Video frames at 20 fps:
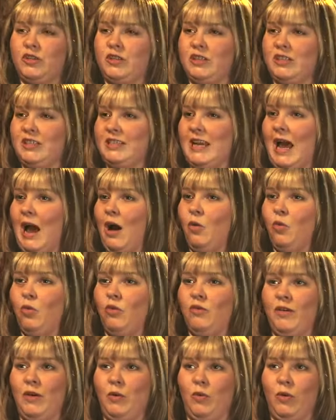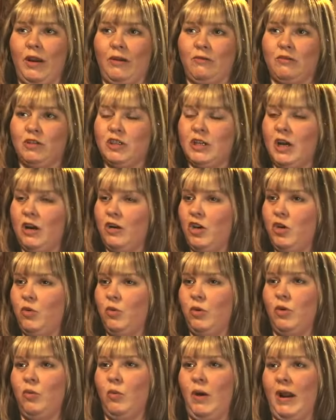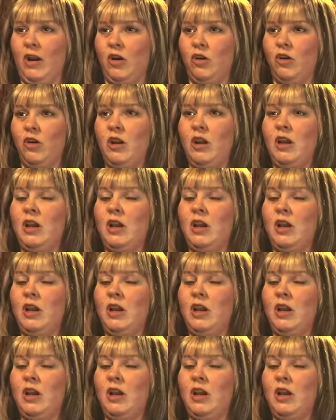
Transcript: the style will fit whatever style you want to wear,